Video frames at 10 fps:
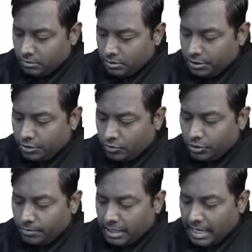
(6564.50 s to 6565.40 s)
This is
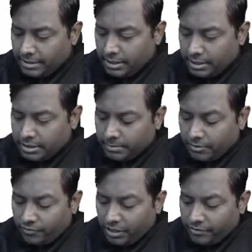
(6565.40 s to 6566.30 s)
going to be ion channel receptor.
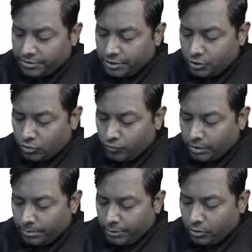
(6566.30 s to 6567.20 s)
5-HT2
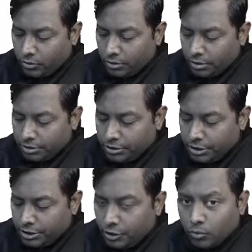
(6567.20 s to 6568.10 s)
will be your
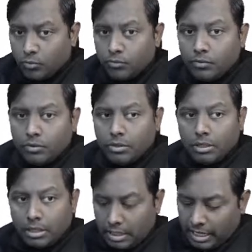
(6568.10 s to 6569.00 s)
GQ
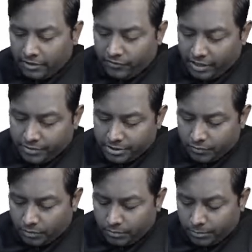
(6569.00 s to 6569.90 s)
and
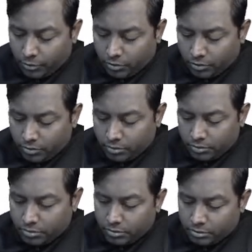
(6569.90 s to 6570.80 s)
5-HT1 will be your
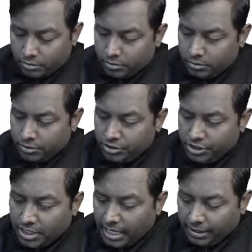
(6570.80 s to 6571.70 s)

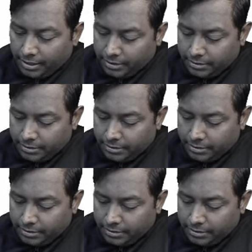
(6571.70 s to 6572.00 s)
GI.